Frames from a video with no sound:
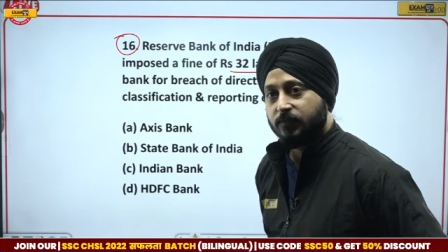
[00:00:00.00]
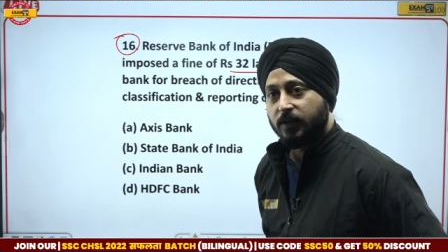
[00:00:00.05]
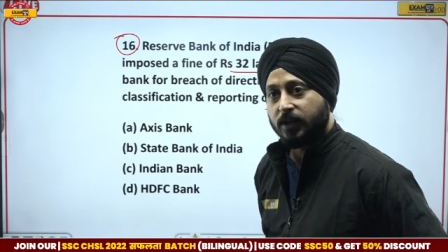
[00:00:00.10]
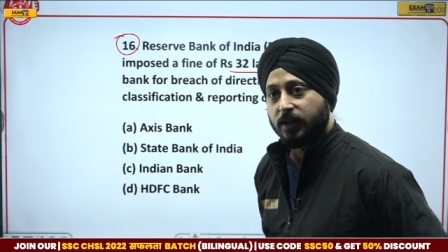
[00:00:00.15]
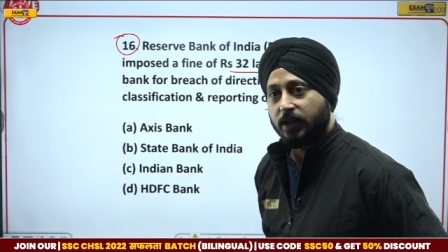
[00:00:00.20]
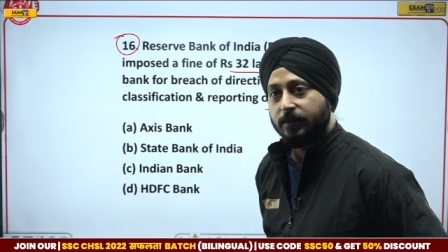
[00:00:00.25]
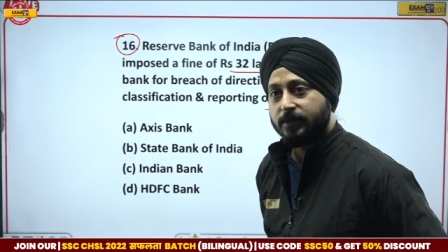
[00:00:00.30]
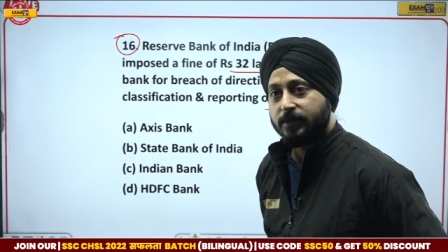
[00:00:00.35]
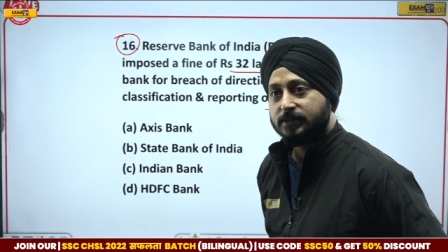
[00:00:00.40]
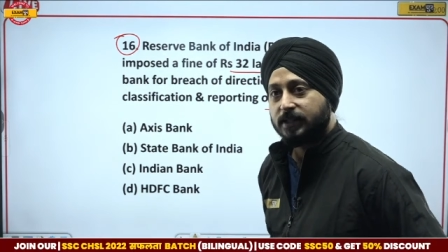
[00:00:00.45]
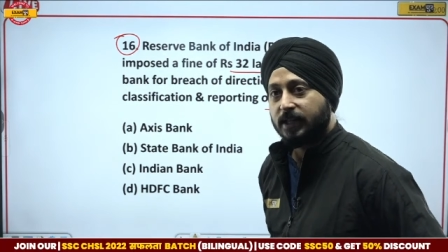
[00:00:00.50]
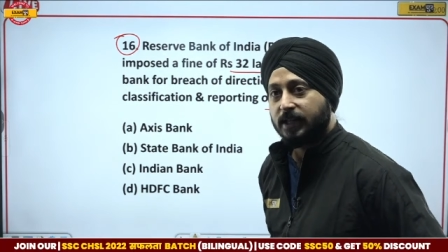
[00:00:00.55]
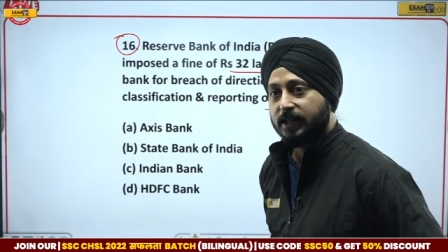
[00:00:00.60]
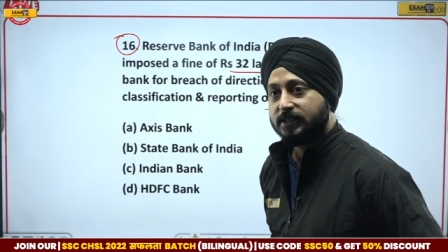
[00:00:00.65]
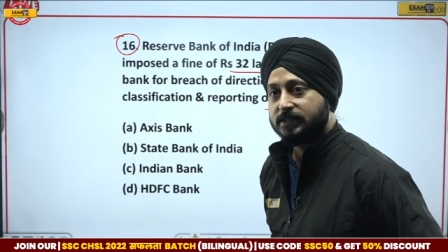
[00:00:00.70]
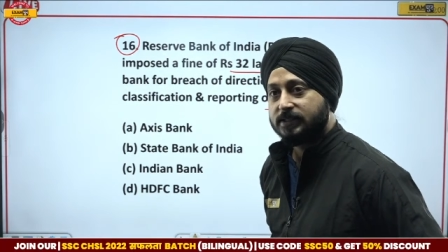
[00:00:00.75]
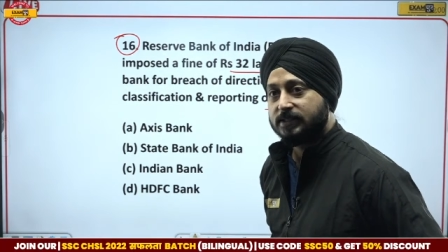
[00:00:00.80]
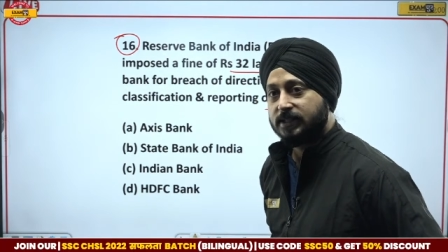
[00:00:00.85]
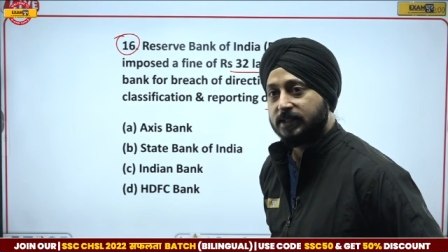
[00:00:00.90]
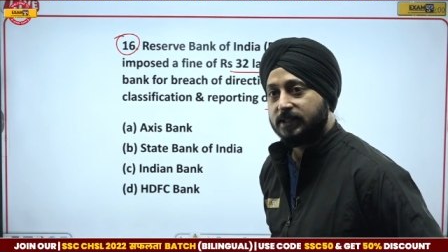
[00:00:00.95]
Vikram is saying
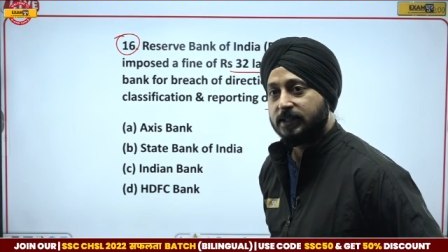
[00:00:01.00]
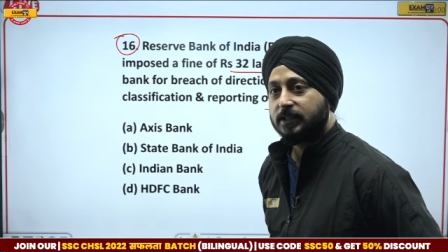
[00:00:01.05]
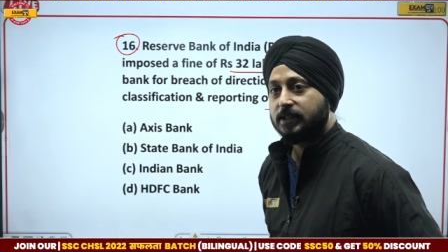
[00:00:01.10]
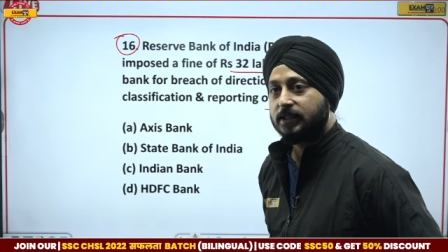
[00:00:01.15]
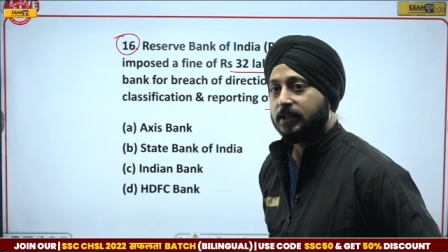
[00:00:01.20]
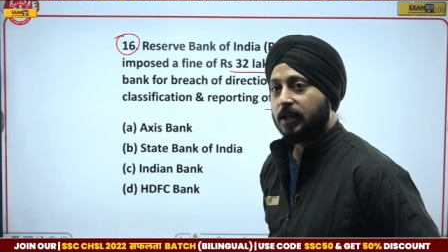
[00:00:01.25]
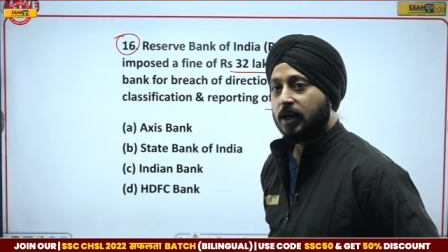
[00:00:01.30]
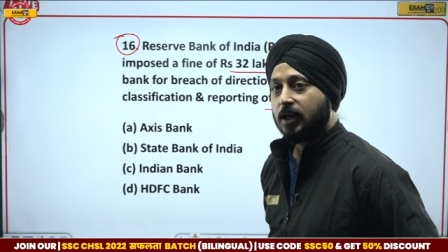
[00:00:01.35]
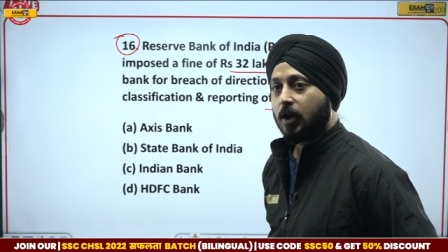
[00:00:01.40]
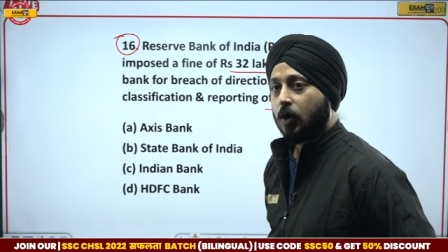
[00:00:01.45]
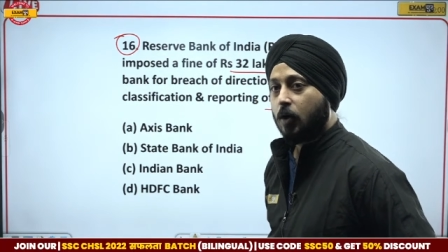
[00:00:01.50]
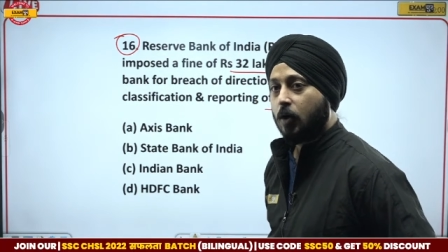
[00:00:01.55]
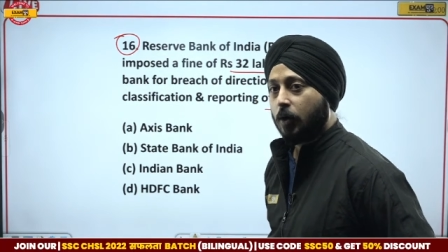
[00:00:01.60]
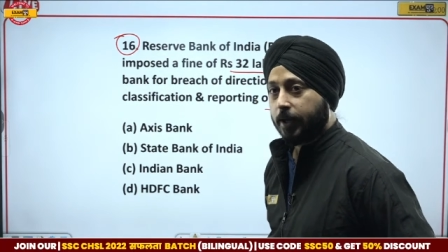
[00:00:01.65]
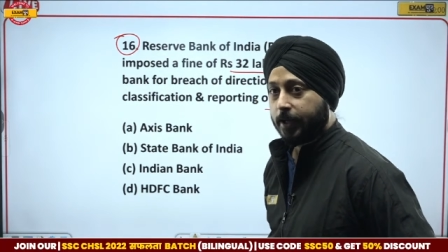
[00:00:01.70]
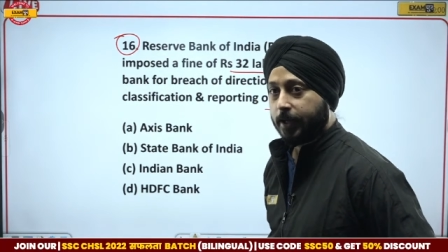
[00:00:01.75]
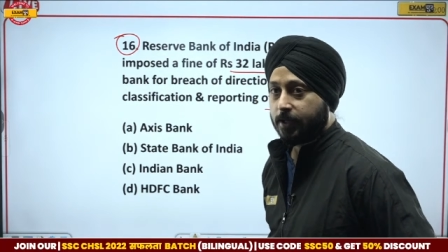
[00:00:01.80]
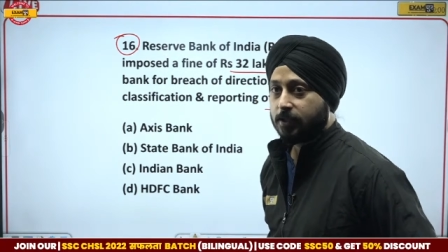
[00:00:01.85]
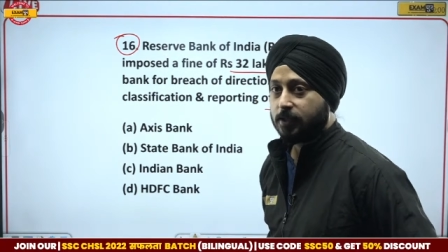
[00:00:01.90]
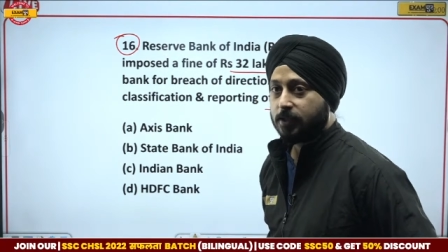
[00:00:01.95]
C.
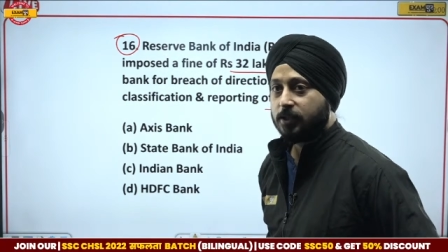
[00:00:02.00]
Okay.